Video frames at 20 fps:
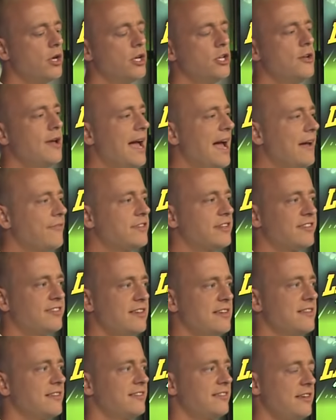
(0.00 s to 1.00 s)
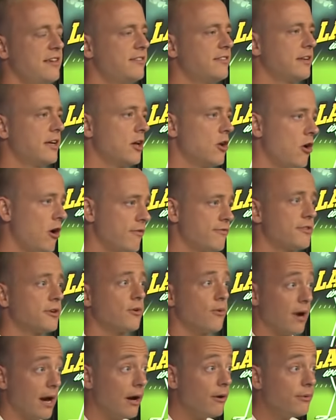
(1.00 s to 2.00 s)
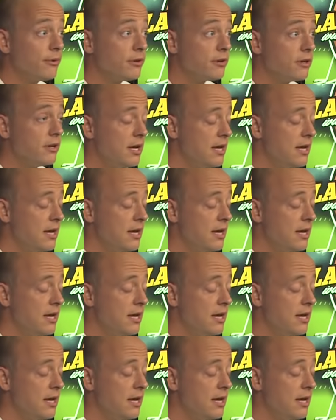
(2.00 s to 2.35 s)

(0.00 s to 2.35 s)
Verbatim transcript: you have to see the season get off the ground